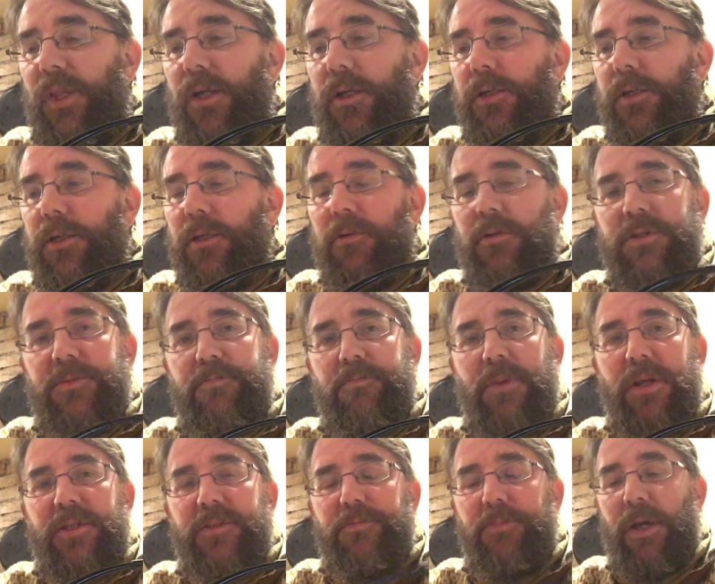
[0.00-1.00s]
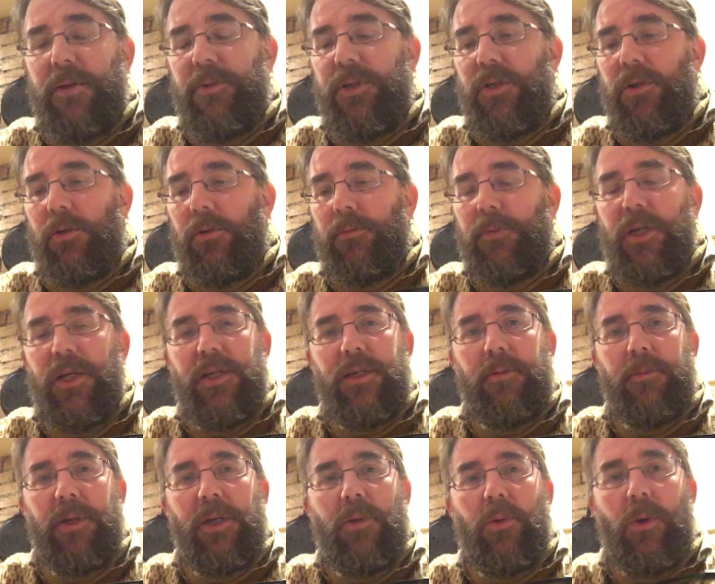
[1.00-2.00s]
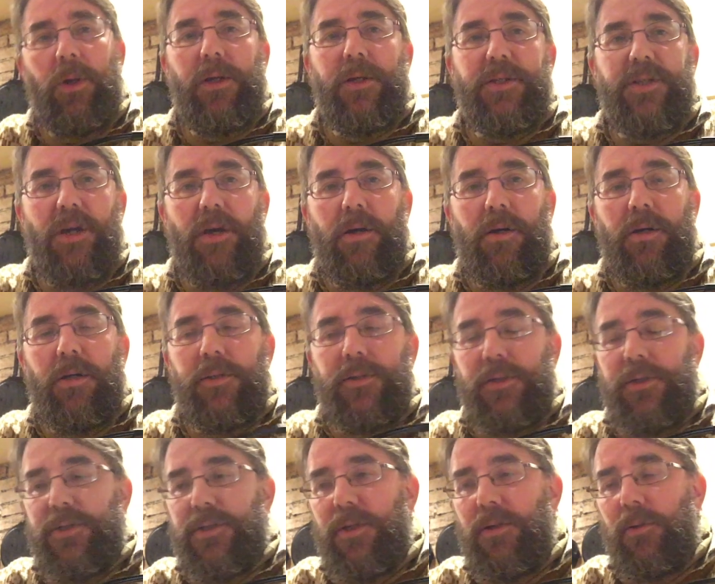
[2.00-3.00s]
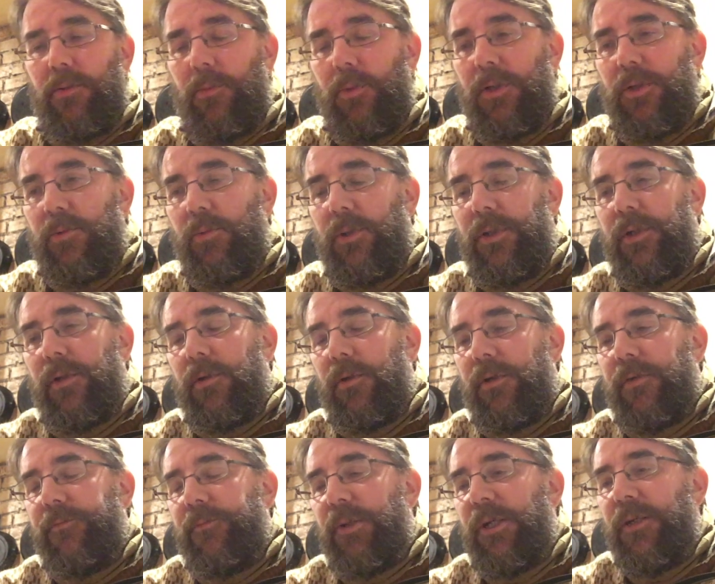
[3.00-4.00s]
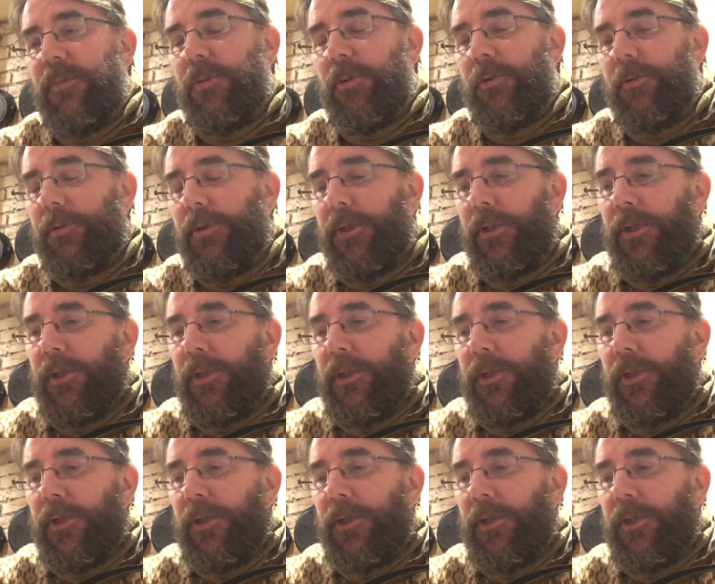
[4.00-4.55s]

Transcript: you know, it's it's maybe not hitting me quite as hard as it would with a lot of people.